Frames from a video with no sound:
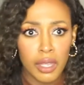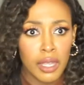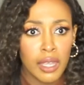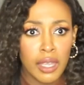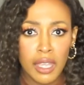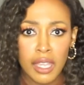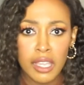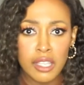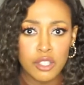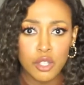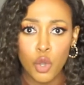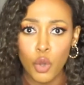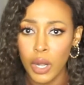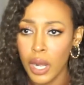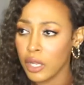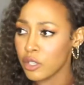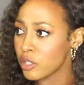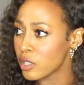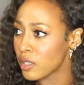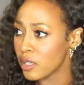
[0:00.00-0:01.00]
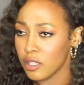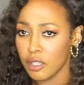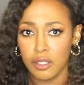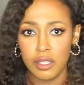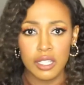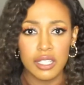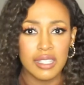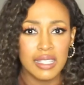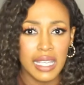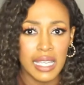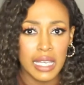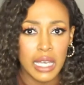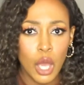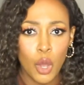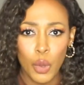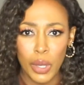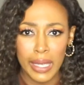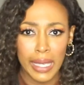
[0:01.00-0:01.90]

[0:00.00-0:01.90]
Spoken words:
he's going out to the casino and